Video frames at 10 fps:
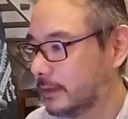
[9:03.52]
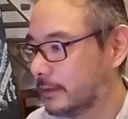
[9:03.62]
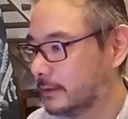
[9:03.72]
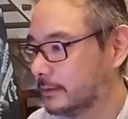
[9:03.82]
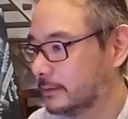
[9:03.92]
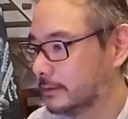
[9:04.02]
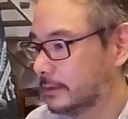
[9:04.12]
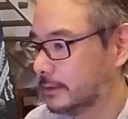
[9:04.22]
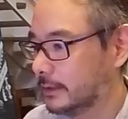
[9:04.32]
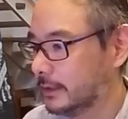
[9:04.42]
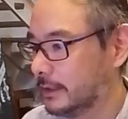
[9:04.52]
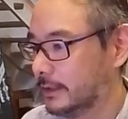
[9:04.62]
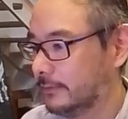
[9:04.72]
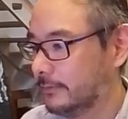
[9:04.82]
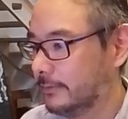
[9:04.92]
method
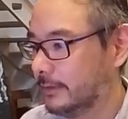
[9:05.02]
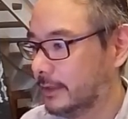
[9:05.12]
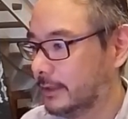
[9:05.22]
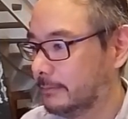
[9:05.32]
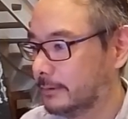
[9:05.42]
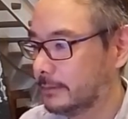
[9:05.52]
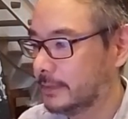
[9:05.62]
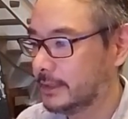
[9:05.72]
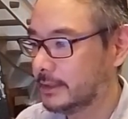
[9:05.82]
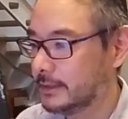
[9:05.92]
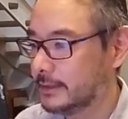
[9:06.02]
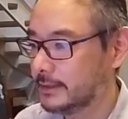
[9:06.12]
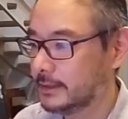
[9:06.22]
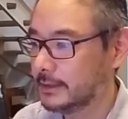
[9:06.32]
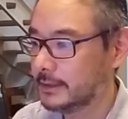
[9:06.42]
if the parameter
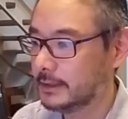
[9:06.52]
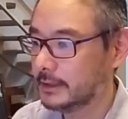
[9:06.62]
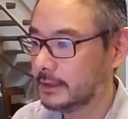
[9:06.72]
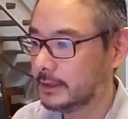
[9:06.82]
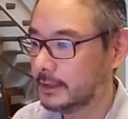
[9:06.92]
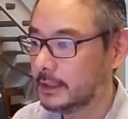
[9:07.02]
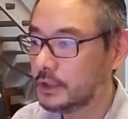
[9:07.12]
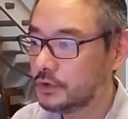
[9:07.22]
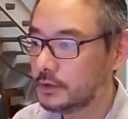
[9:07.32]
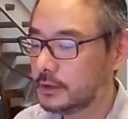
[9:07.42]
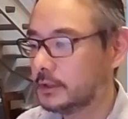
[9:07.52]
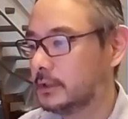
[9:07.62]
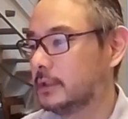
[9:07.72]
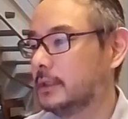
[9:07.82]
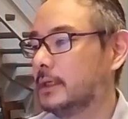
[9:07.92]
is an
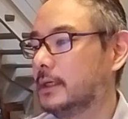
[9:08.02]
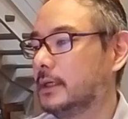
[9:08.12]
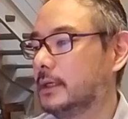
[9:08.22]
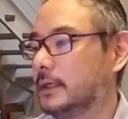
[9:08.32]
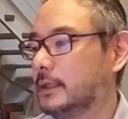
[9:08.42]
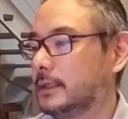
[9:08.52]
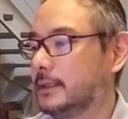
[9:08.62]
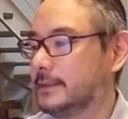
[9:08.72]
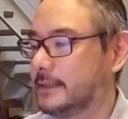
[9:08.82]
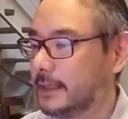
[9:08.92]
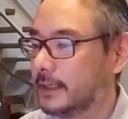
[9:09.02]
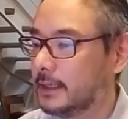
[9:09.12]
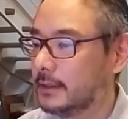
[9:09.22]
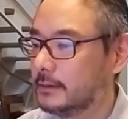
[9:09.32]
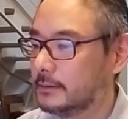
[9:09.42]
int. Let's say
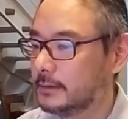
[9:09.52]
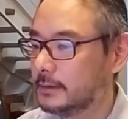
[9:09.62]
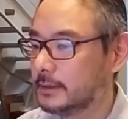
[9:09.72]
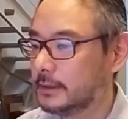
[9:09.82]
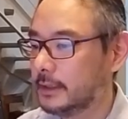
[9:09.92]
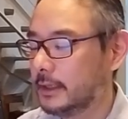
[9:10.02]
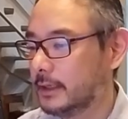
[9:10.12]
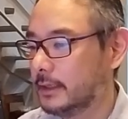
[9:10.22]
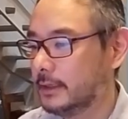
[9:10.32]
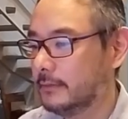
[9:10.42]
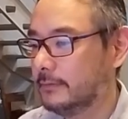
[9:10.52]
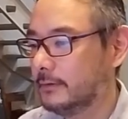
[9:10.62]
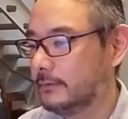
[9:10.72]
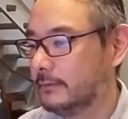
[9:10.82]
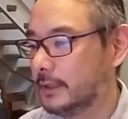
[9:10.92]
count, and
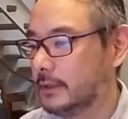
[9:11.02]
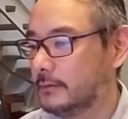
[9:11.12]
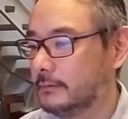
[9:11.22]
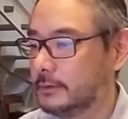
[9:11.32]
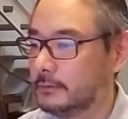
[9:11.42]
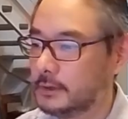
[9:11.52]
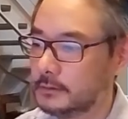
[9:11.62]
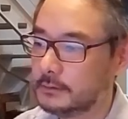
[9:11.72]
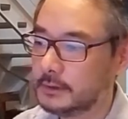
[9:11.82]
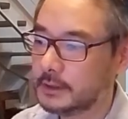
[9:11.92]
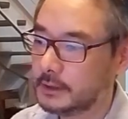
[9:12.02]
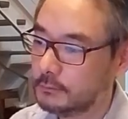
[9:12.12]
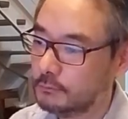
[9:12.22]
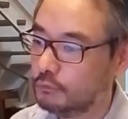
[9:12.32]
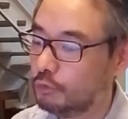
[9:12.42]
default value we want
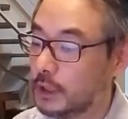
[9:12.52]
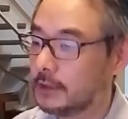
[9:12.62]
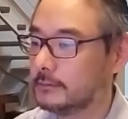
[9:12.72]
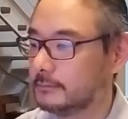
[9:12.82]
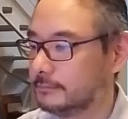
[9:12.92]
1.